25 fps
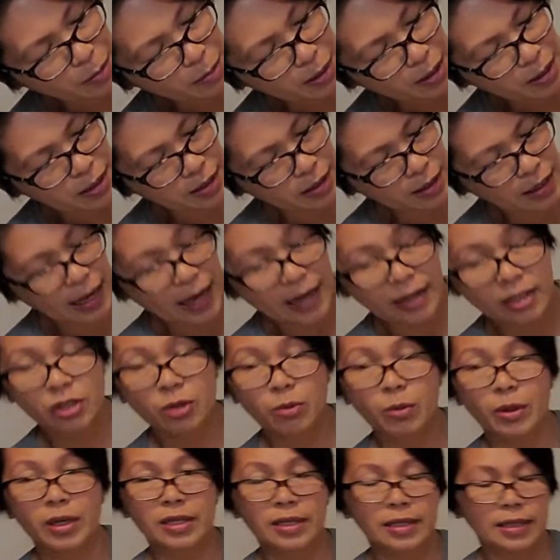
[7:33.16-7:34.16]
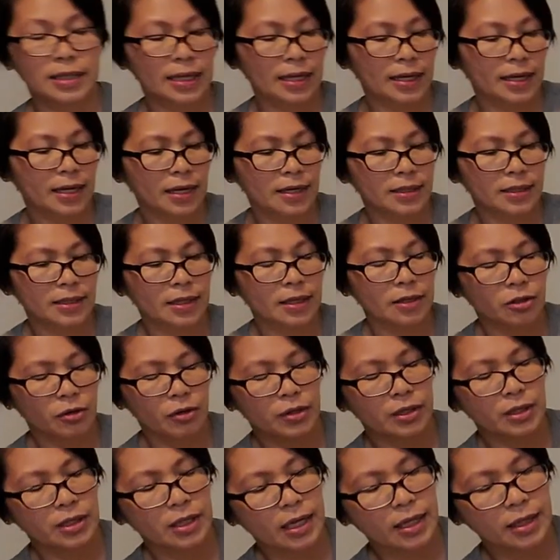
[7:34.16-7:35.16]
it last week, just like I said, so
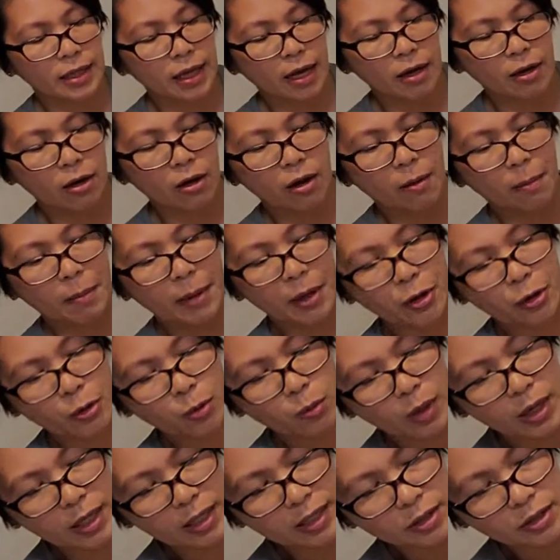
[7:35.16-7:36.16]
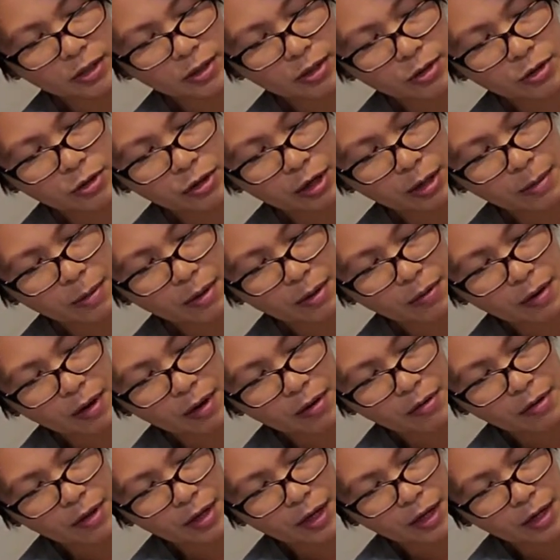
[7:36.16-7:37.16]
it's not that long. But you wanted to trim
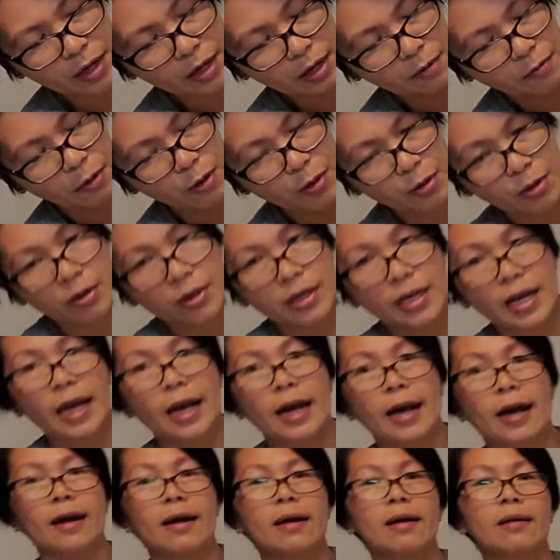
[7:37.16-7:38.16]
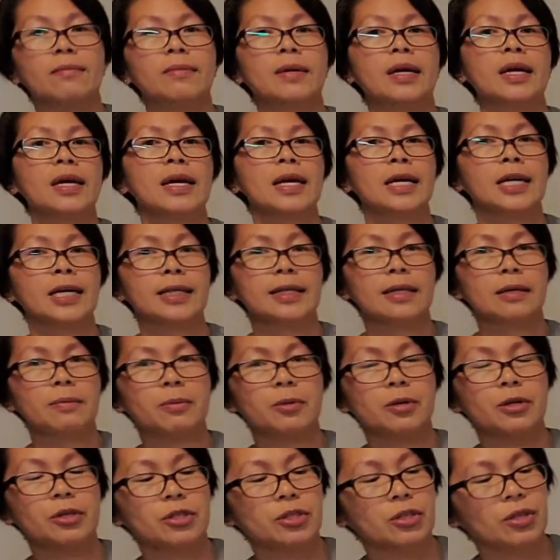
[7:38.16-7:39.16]
around there. If you don't have
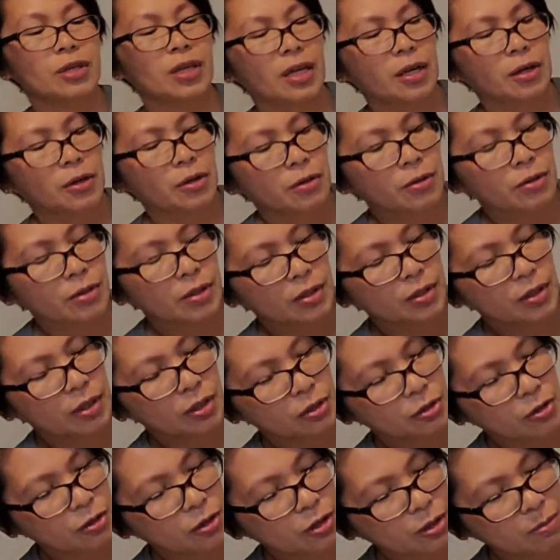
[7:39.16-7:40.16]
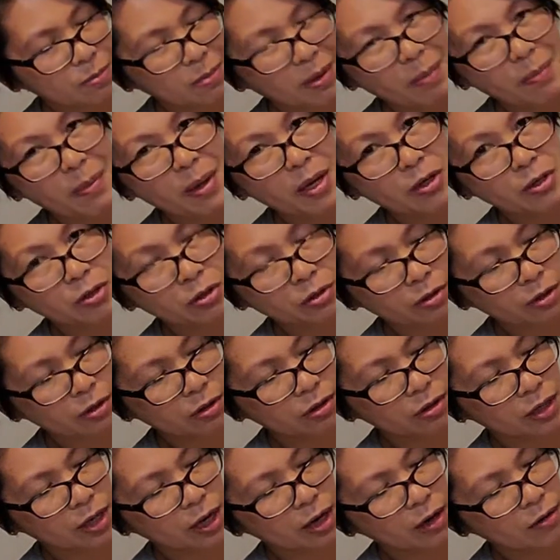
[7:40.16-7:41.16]
clippers, you can use scissors, but make sure you're
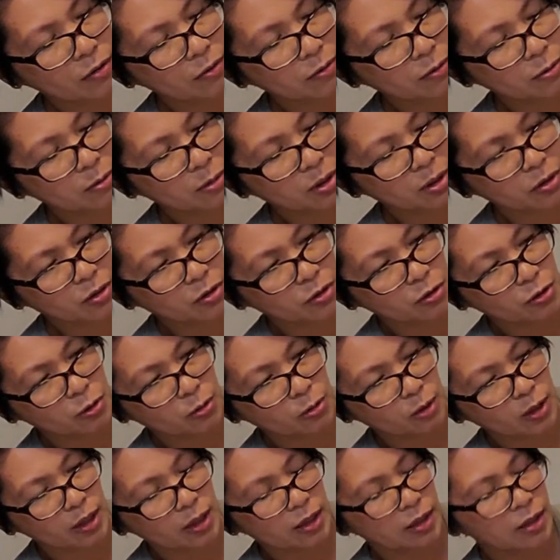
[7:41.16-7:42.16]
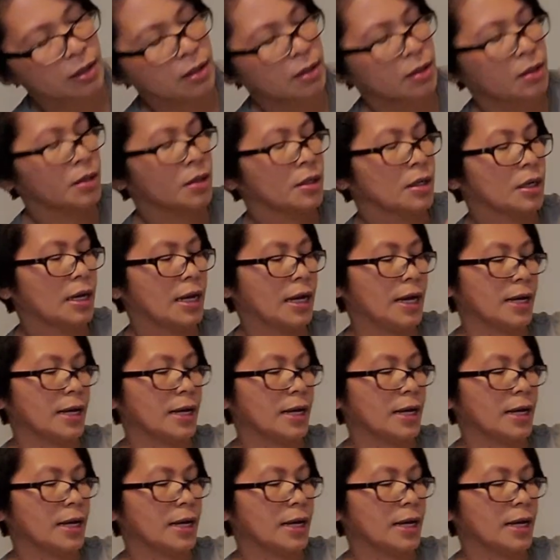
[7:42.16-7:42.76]
careful because you don't want to